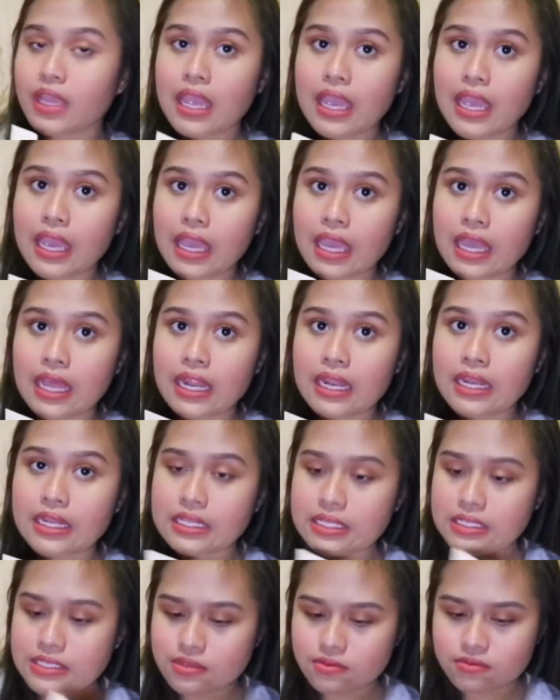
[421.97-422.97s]
and
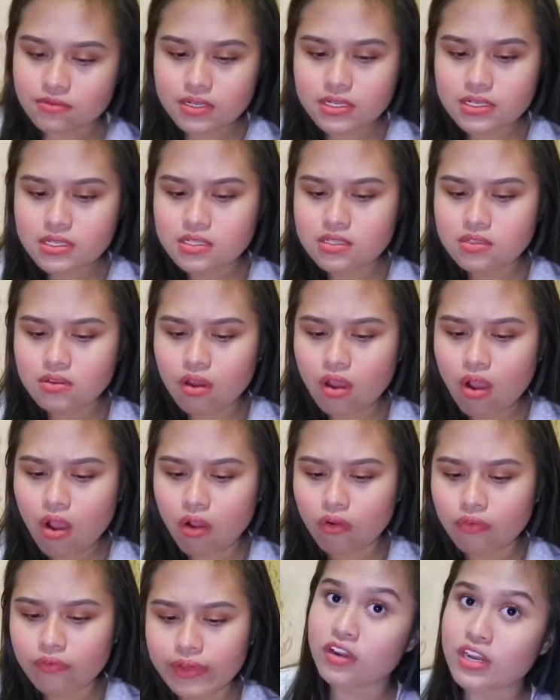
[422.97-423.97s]
it's really
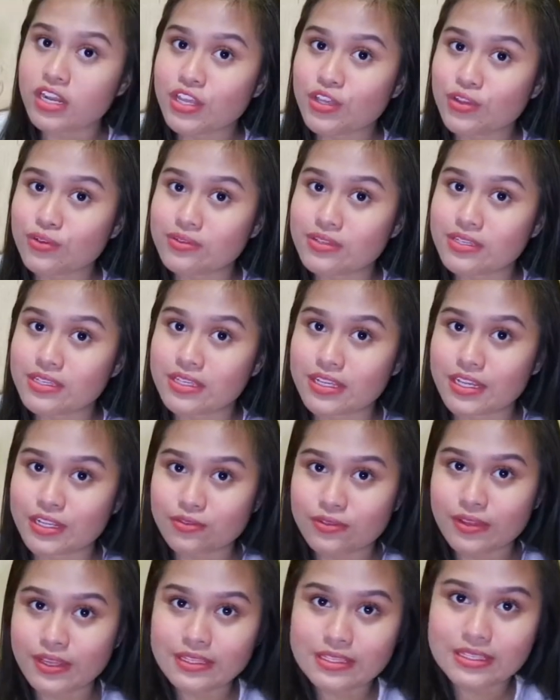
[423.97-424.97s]
soft. I already used it,
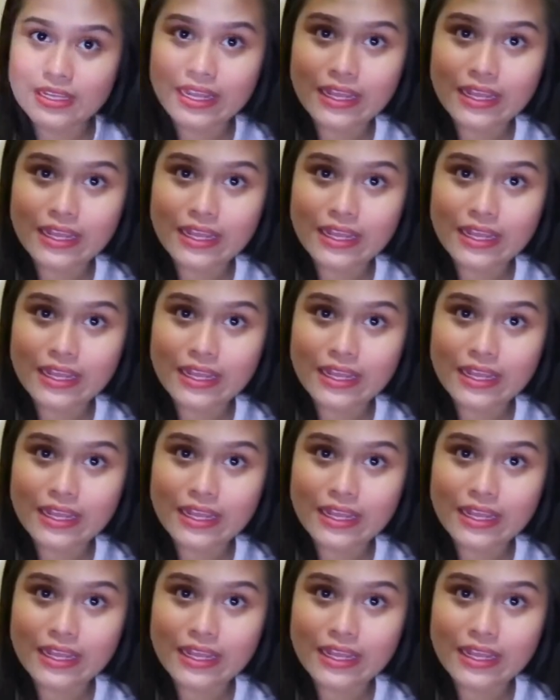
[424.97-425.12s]
that's why it's